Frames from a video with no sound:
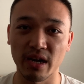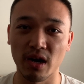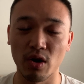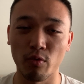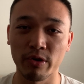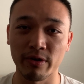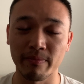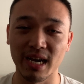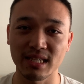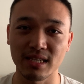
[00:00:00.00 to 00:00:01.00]
a 1 rep
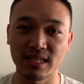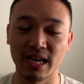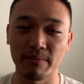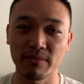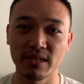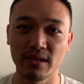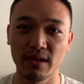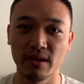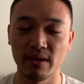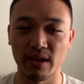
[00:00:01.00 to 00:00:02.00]
max attempt
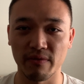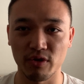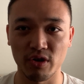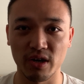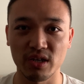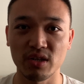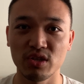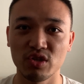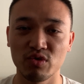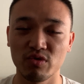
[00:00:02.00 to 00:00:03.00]
if you're
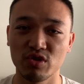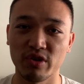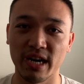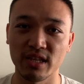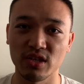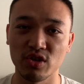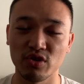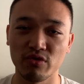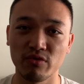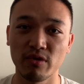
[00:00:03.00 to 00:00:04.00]
trying to
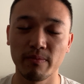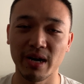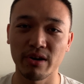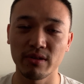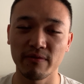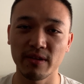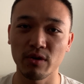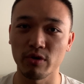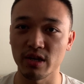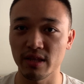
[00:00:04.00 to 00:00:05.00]
do powerlifting
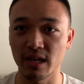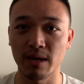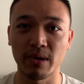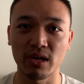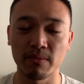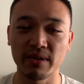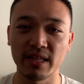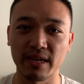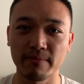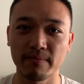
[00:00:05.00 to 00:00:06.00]
or you're thinking about
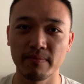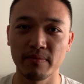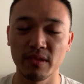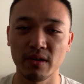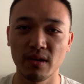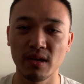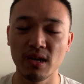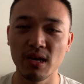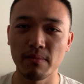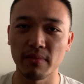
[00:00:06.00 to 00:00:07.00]
competing?
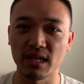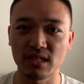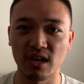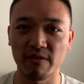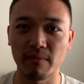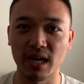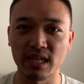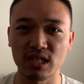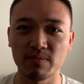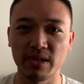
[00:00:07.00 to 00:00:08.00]
Based off my
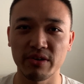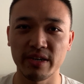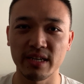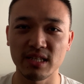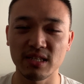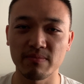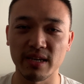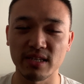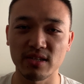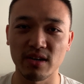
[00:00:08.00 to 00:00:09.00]
experience,
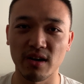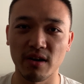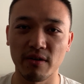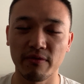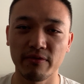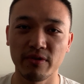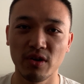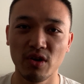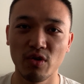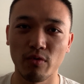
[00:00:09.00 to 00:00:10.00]
based off
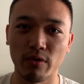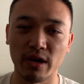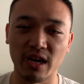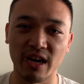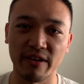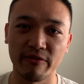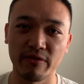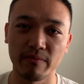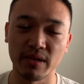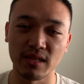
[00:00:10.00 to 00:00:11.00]
what I've
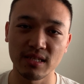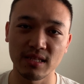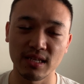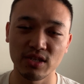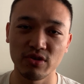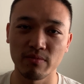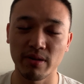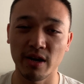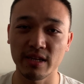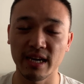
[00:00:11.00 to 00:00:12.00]
been listening to in
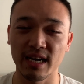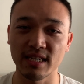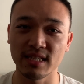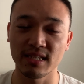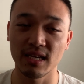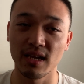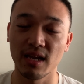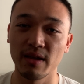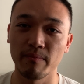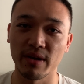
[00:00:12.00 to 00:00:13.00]
podcasts,
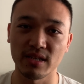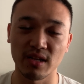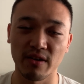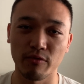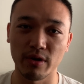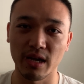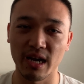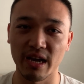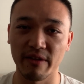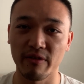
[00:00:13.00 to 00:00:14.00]
based off what
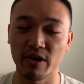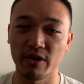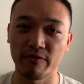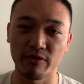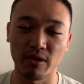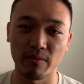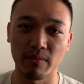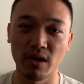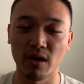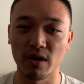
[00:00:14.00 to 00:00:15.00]
I've heard from
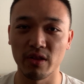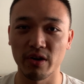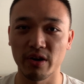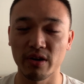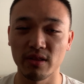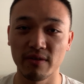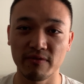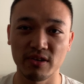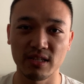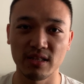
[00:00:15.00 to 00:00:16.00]
other
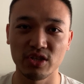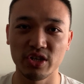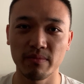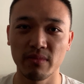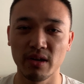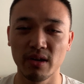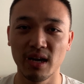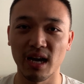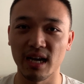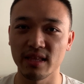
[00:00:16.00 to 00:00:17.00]
lifters in the gym,
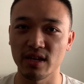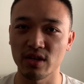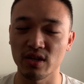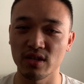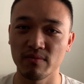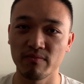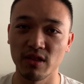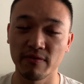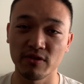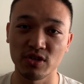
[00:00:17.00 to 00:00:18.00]
I think
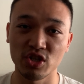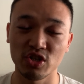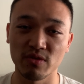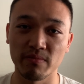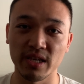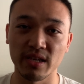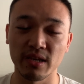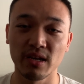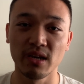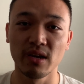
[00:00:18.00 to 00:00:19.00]
lifters should
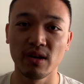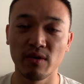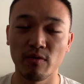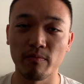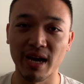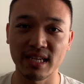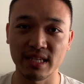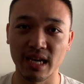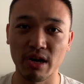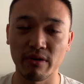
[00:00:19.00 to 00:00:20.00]
be
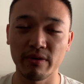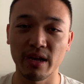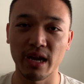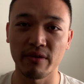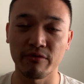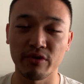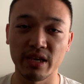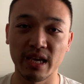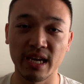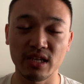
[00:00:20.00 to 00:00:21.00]
maxing out
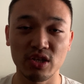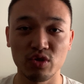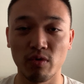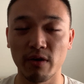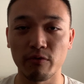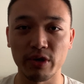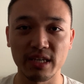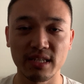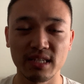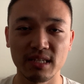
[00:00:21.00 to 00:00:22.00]
every 8 to 12
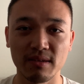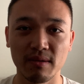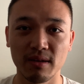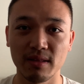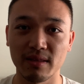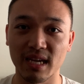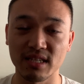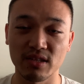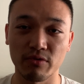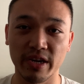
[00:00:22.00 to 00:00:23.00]
weeks.
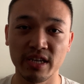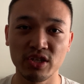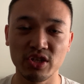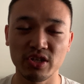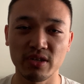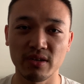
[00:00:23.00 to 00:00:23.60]
That's the range.